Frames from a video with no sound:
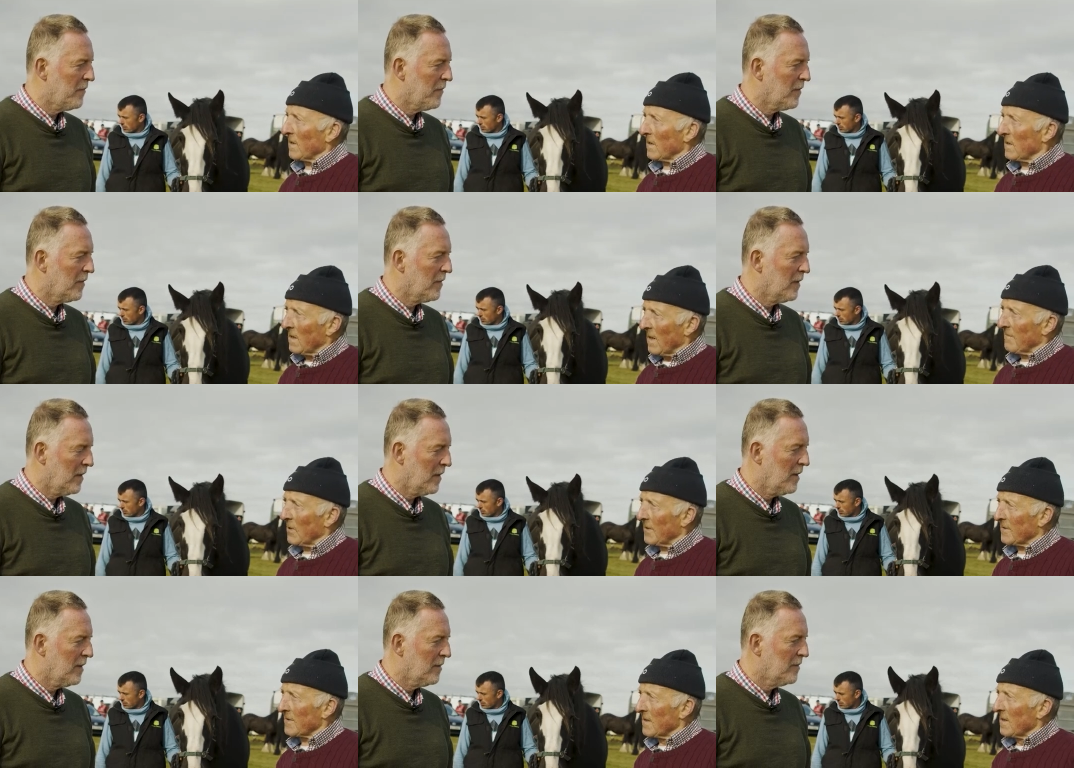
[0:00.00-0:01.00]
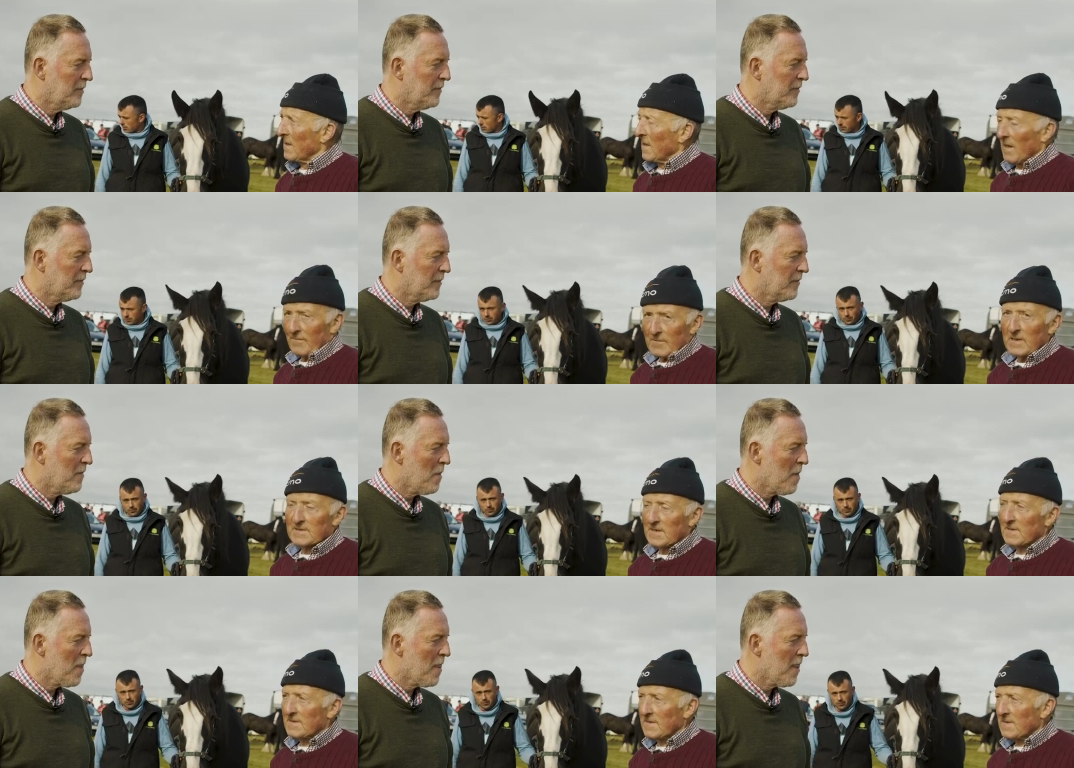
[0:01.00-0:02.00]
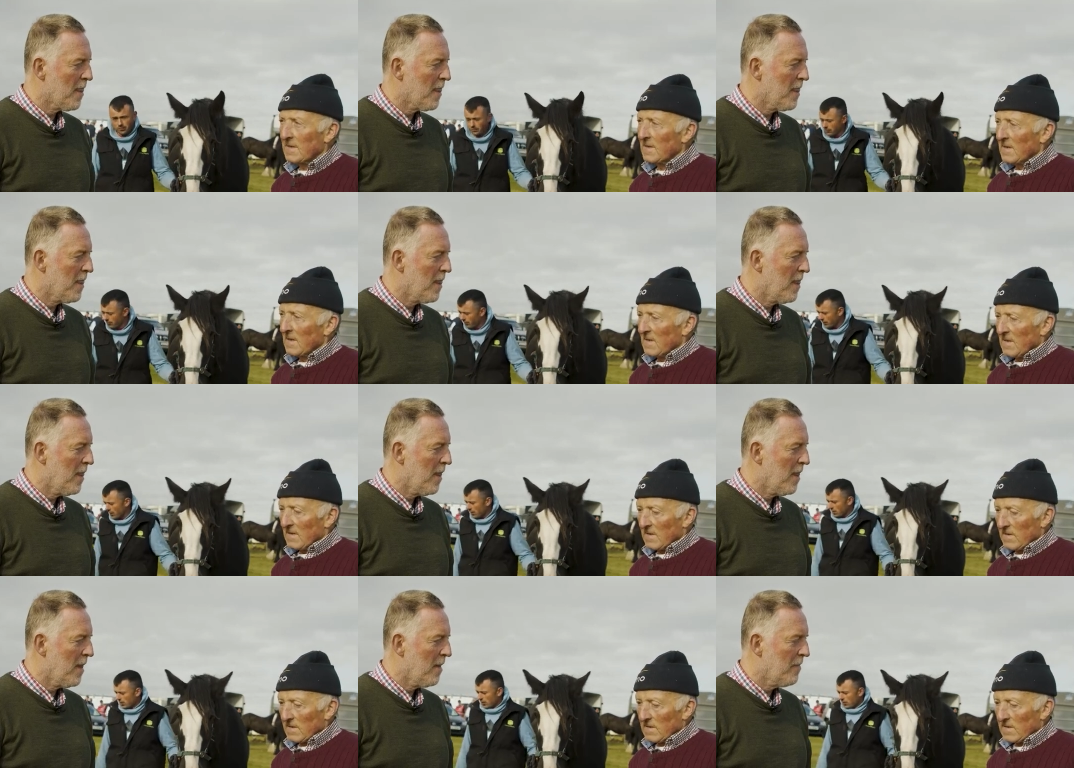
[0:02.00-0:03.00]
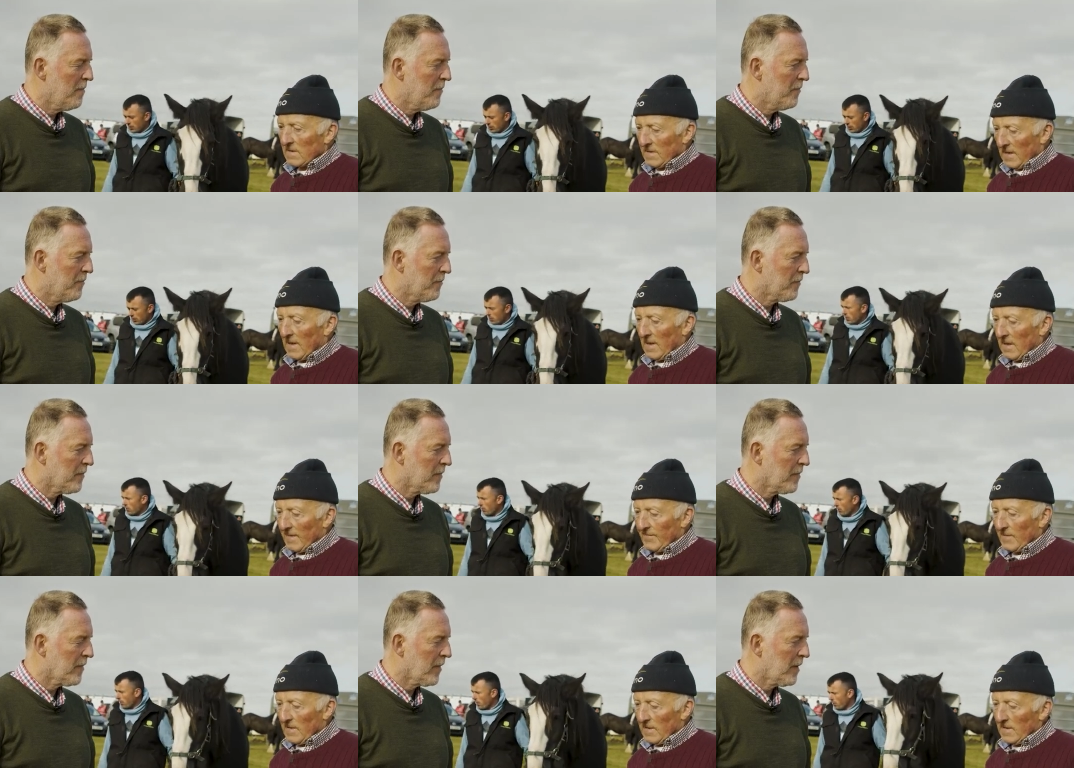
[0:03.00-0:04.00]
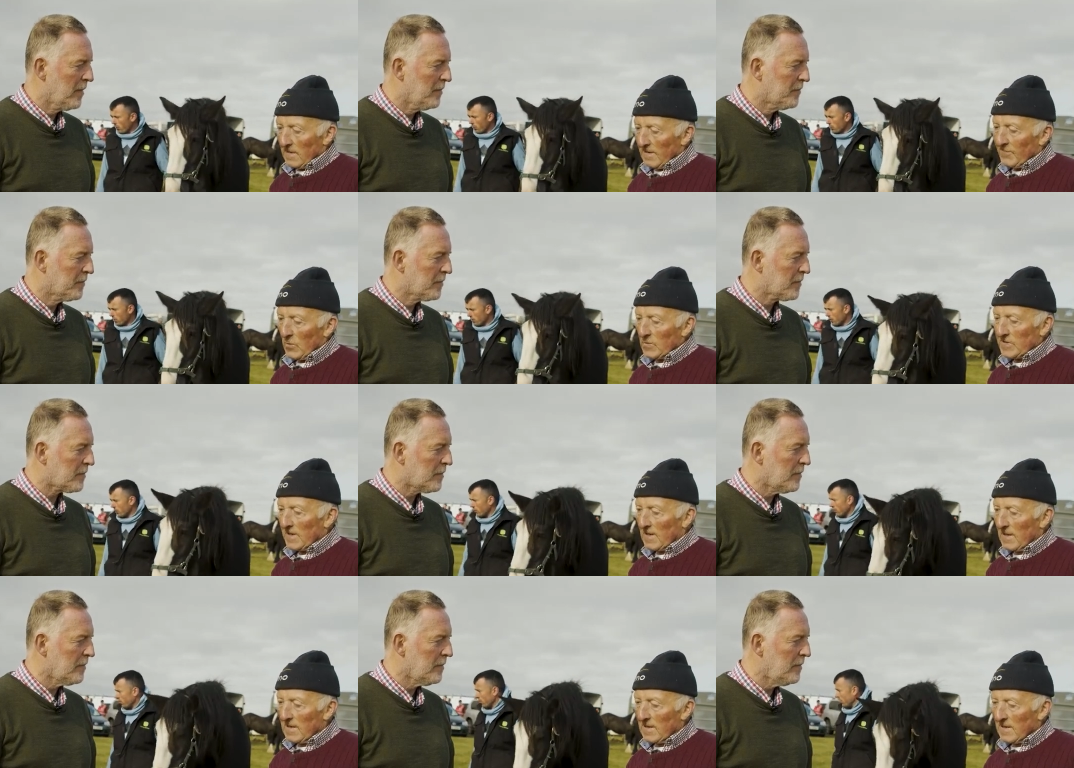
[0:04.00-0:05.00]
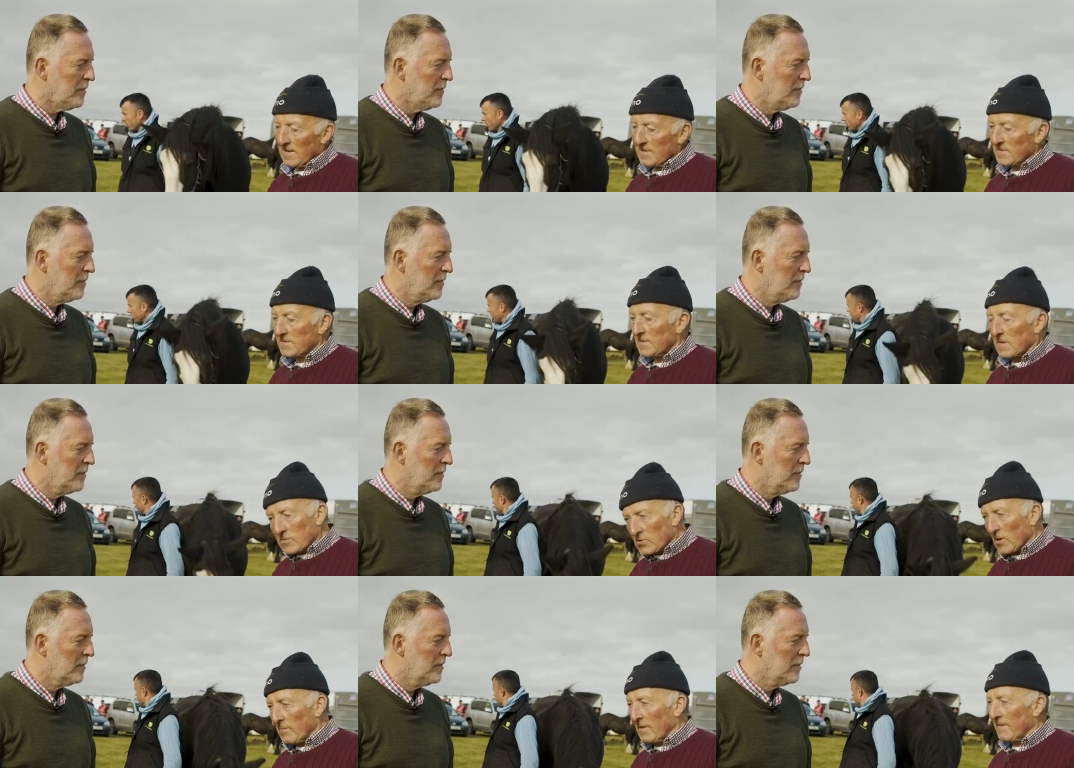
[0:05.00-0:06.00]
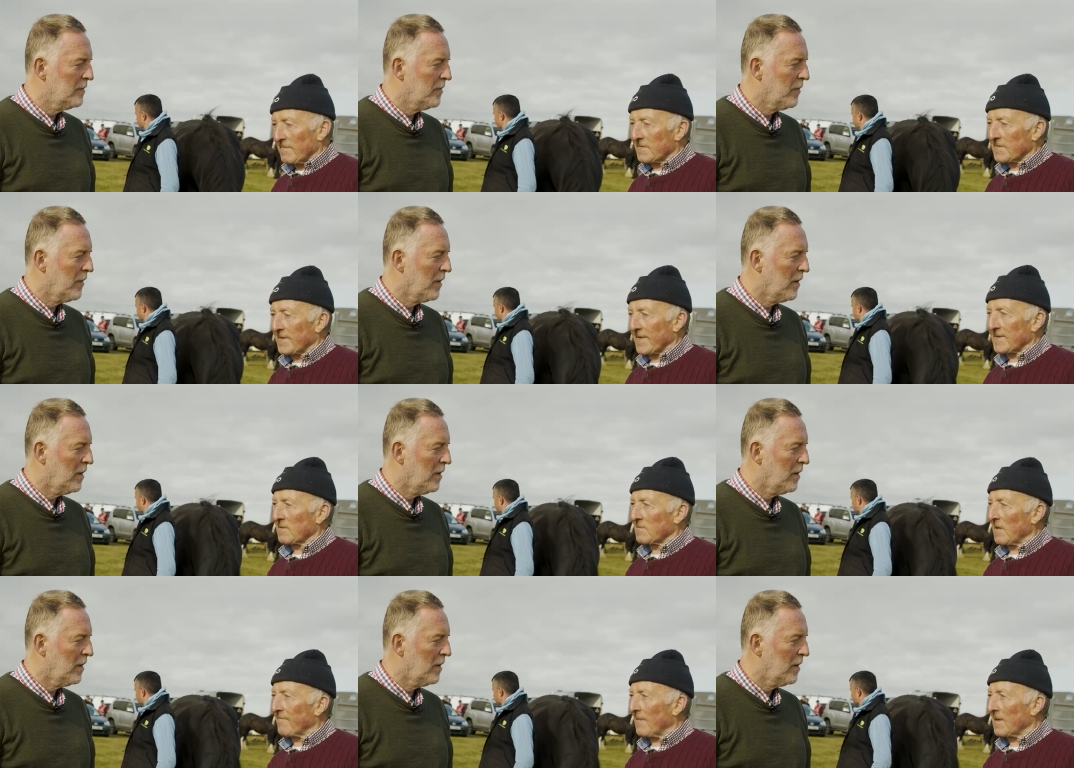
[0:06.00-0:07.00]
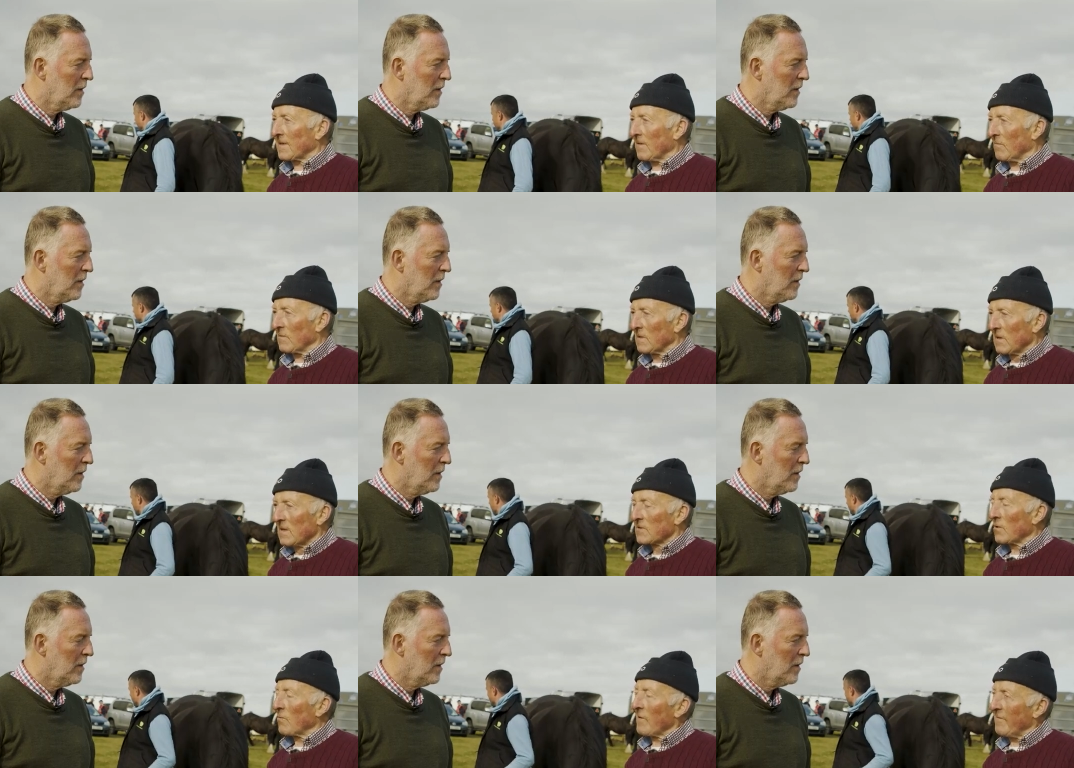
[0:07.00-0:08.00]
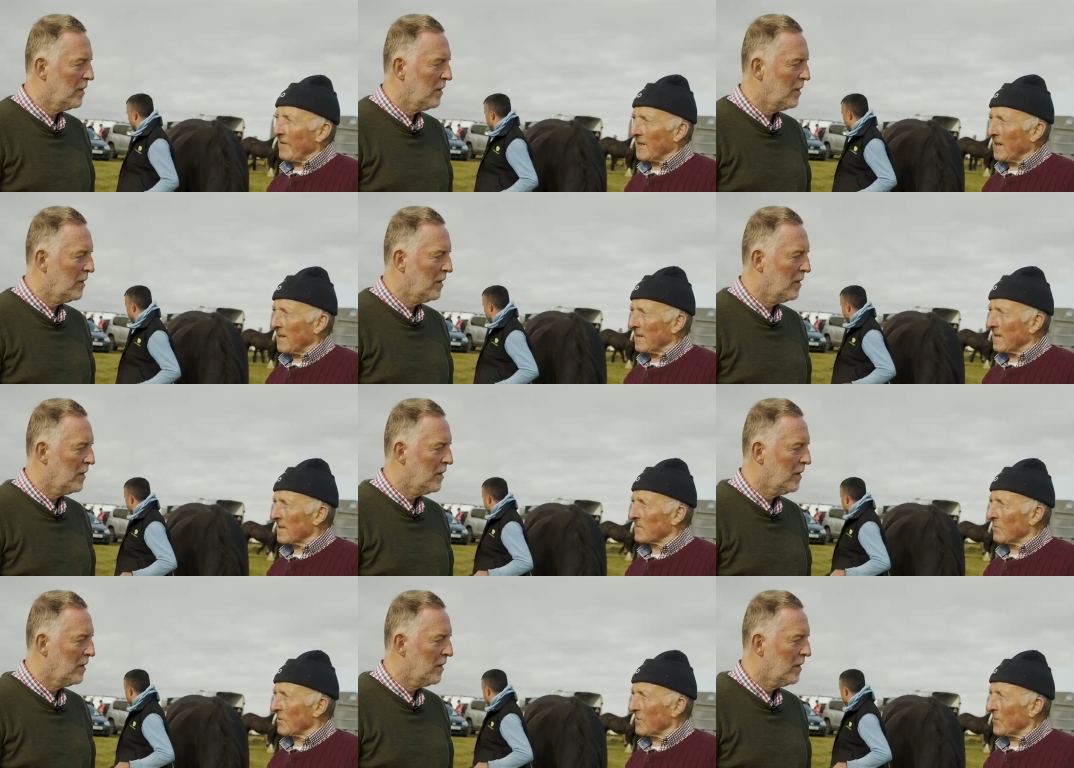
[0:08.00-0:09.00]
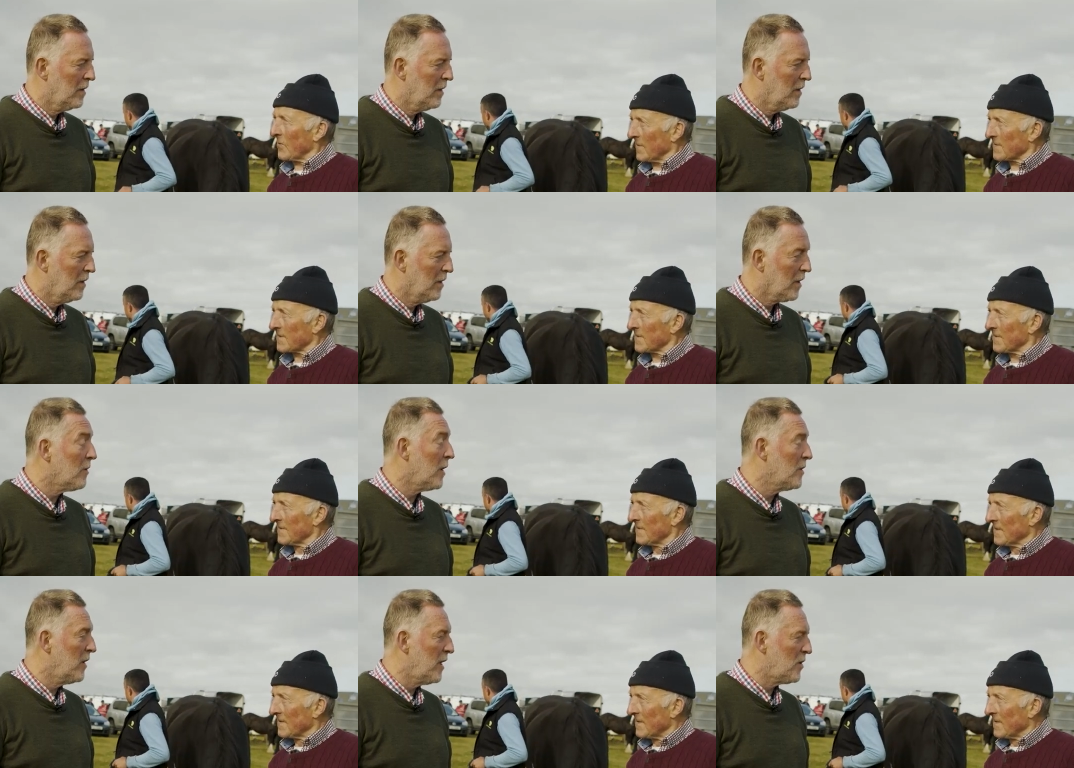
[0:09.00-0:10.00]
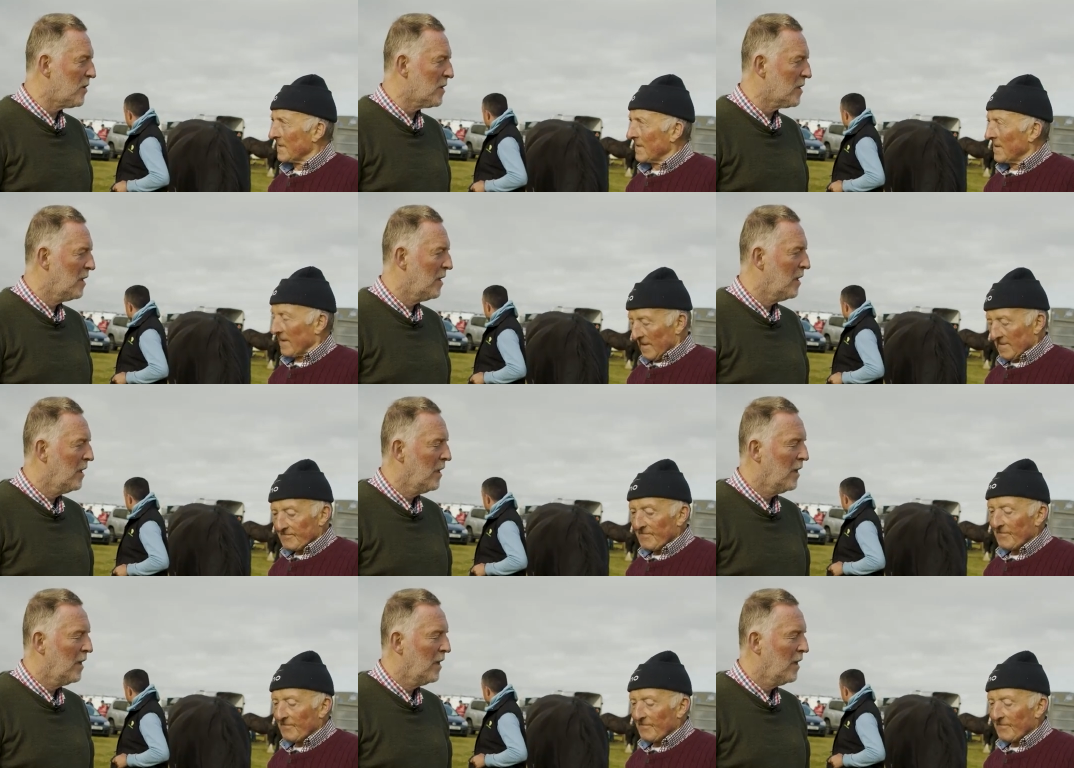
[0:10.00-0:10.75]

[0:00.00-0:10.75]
Speaker 1: here. I'm ploughing every year since. Yeah, I've had two senior All-Irelands. I have six under party one, so we beat Halloran and one between us.
Speaker 2: Congratulations.
Speaker 1: Yeah.